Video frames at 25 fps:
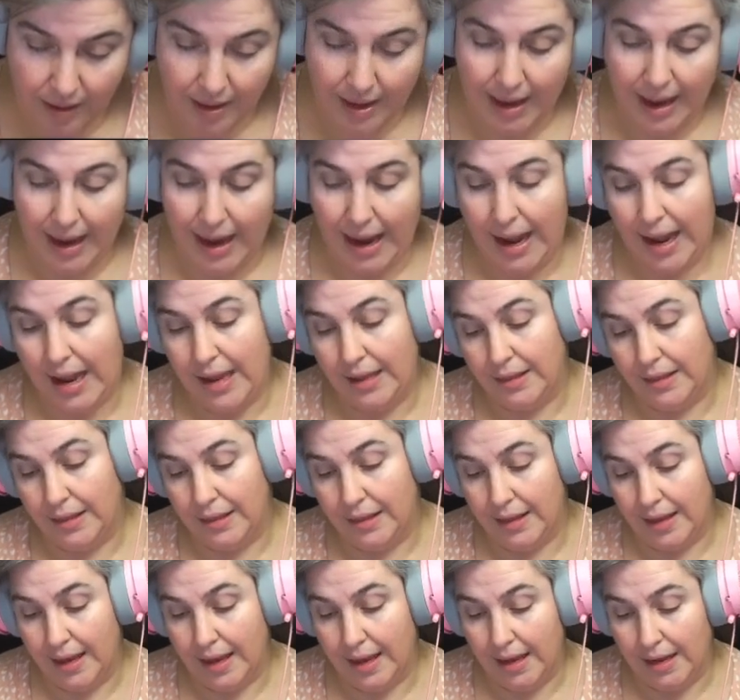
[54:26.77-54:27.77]
And
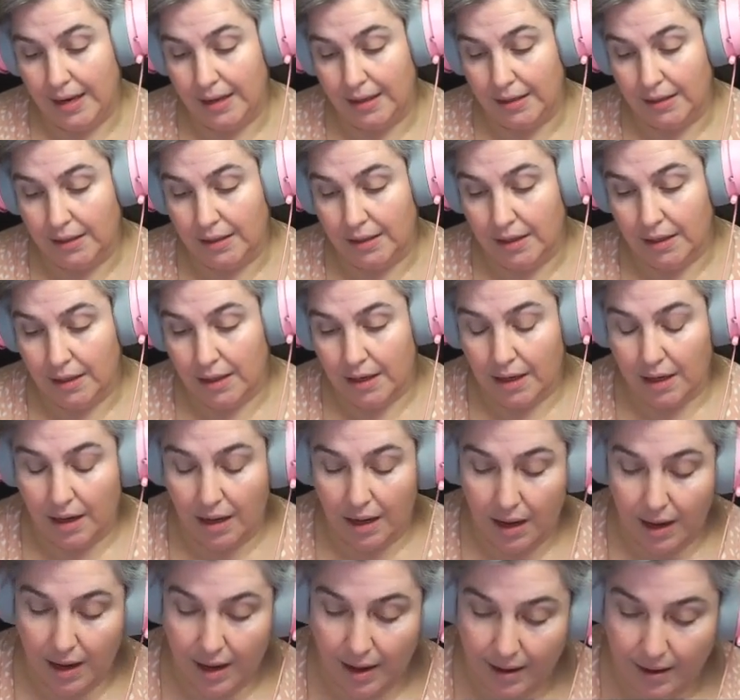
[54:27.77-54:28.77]
then
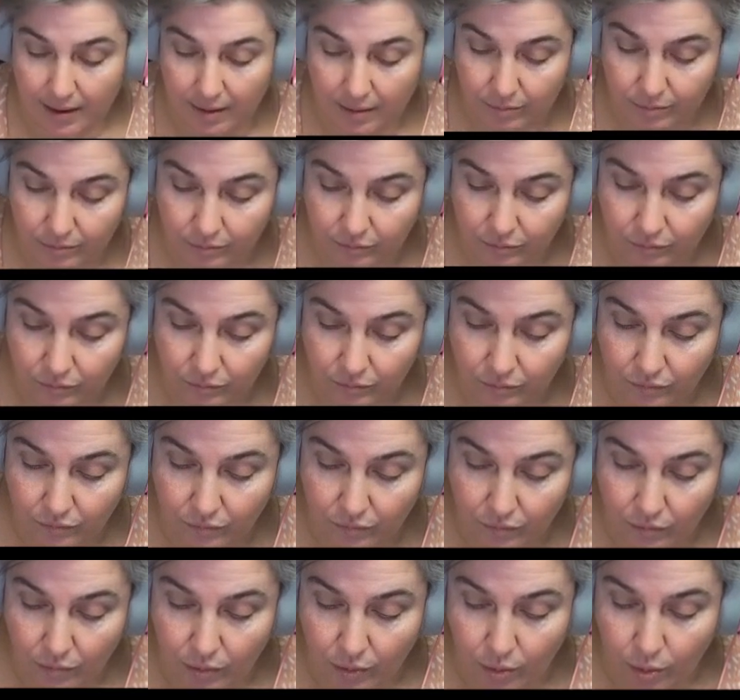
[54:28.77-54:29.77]

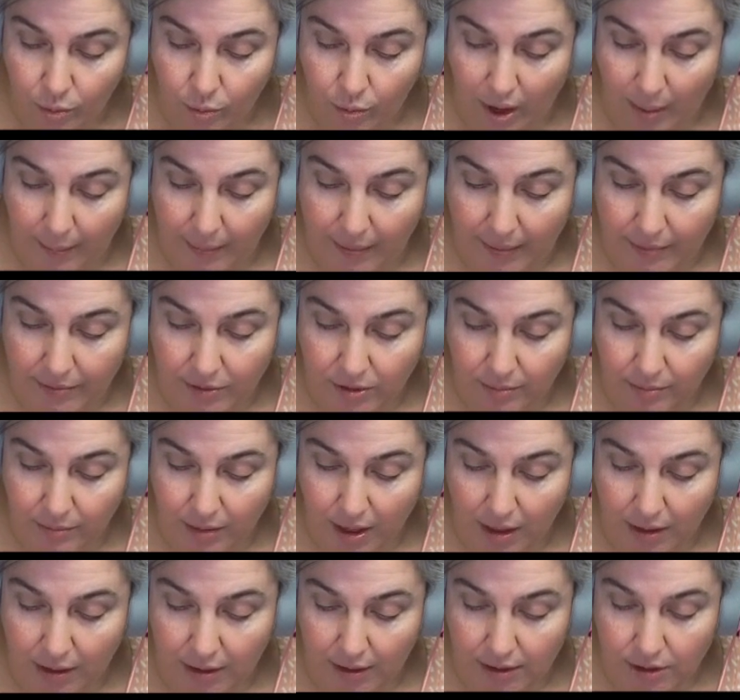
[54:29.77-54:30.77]
wrap it up. So I'm
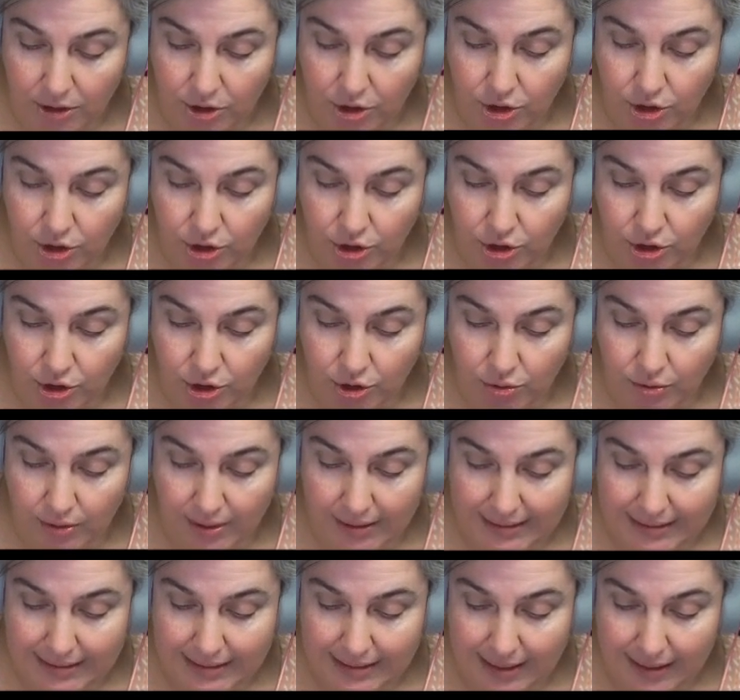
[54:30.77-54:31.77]
not going to do
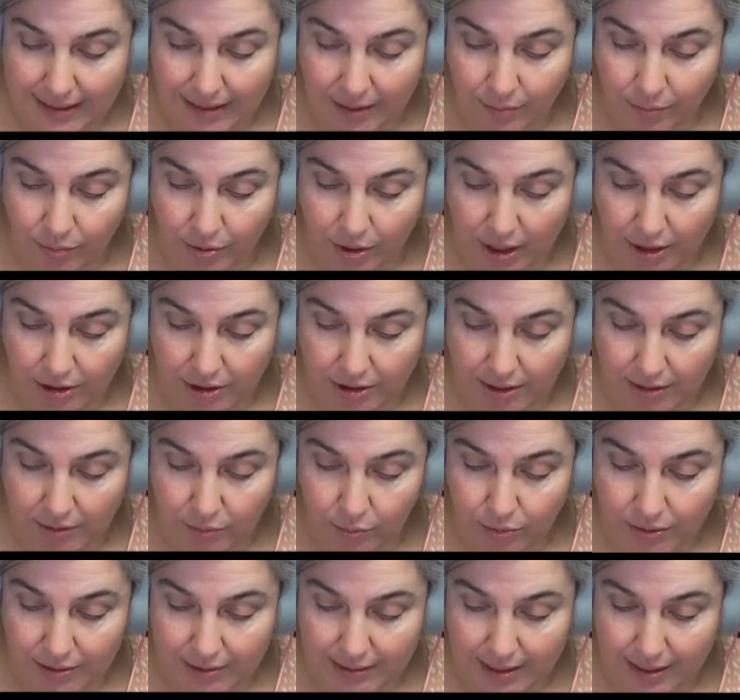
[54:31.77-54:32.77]
that second project.
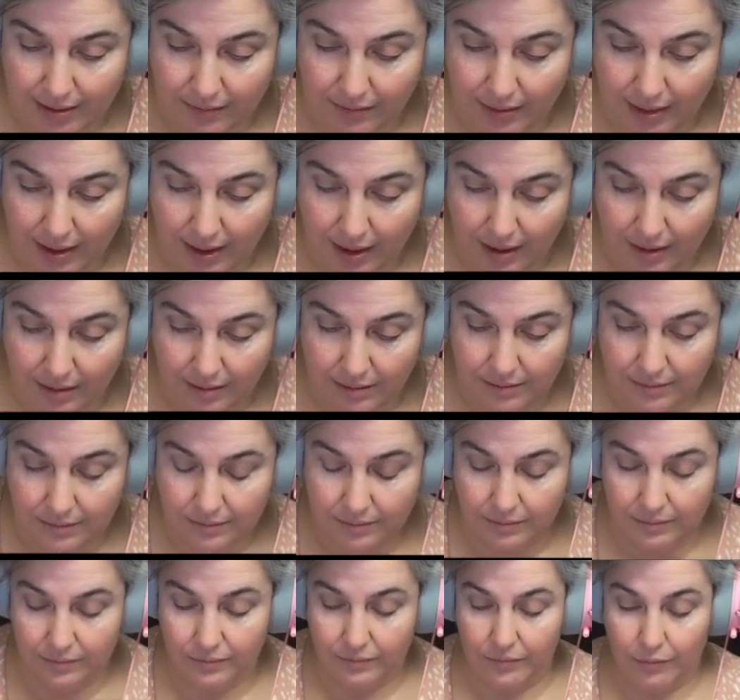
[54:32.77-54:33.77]
We'll save that.
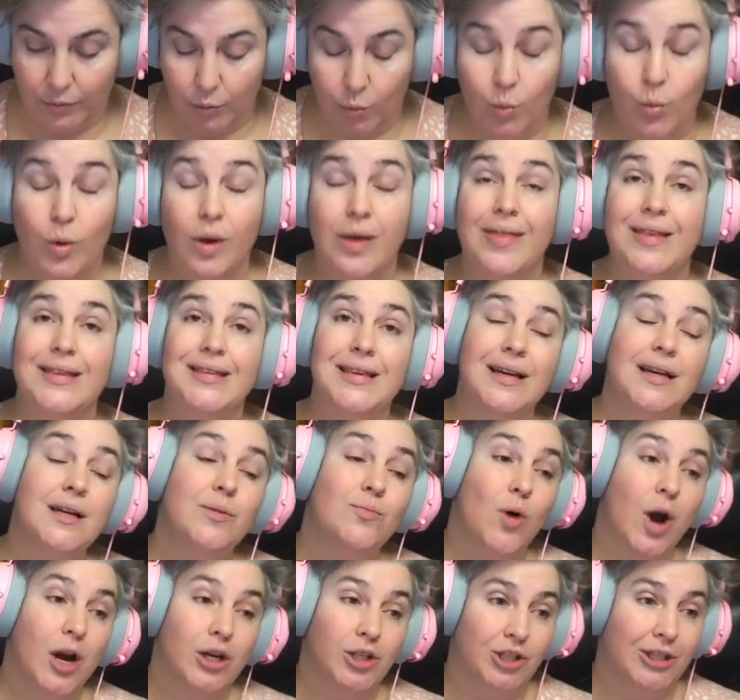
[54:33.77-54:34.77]
And the second
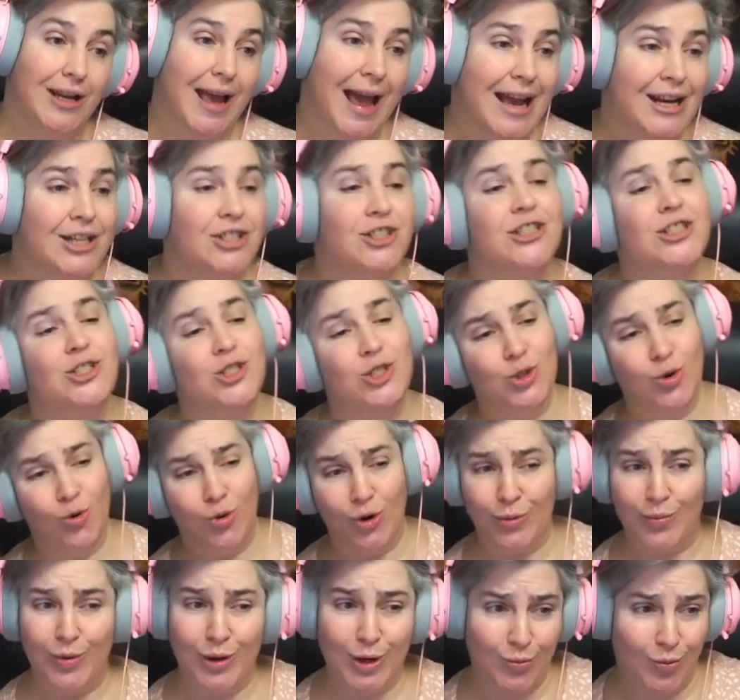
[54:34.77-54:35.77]
project actually is sort
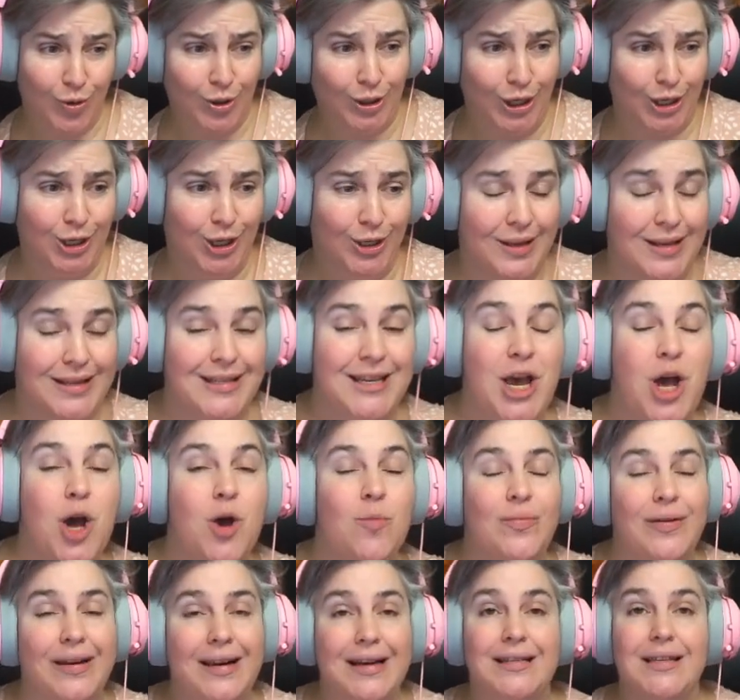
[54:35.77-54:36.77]
of being worked into this
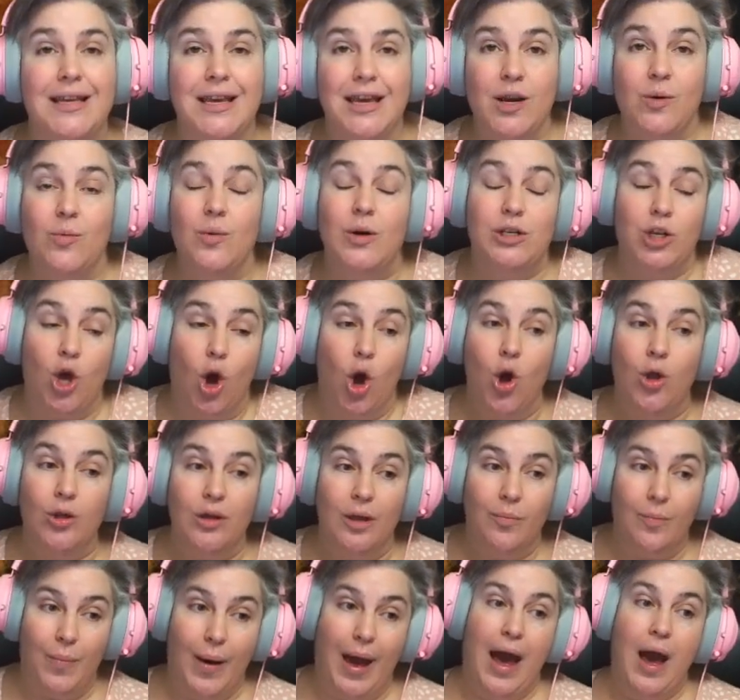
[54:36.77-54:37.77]
because it was all
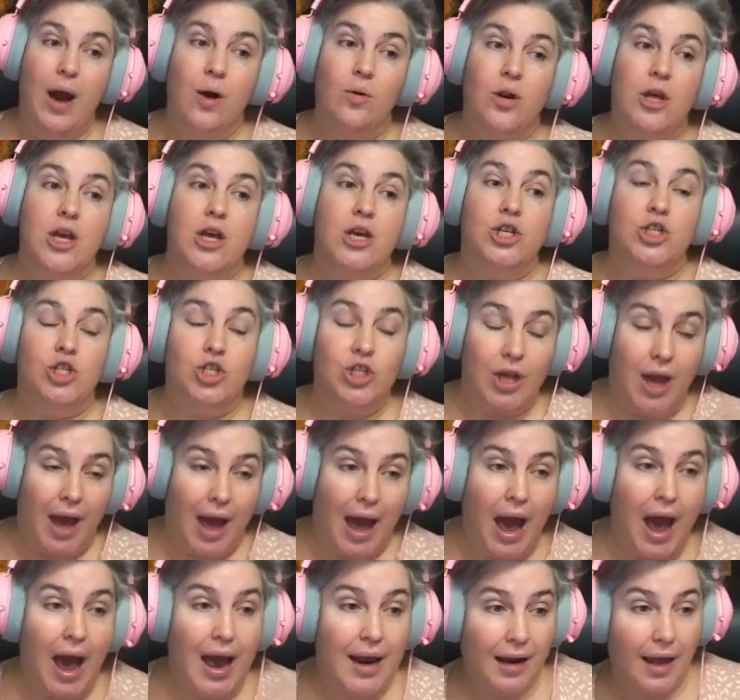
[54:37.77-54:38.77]
about
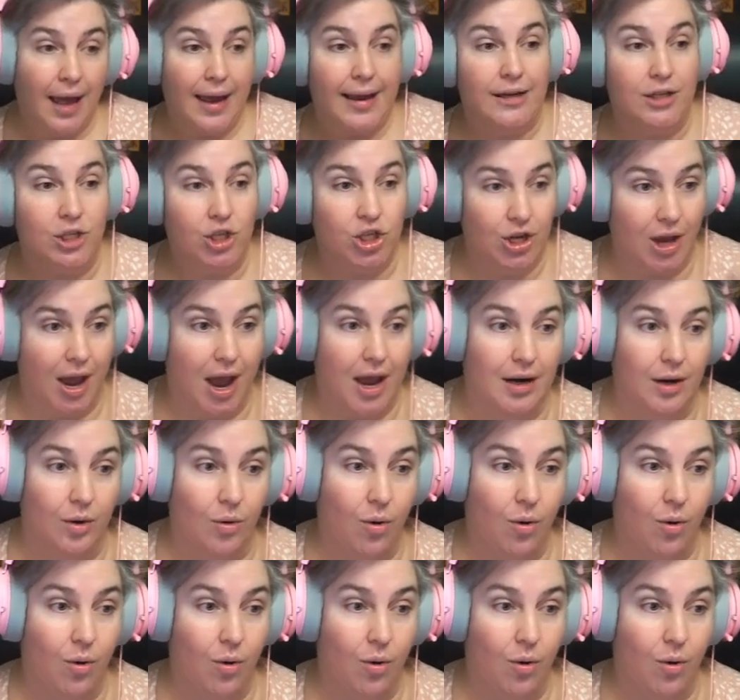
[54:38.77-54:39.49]
highlight and shadow.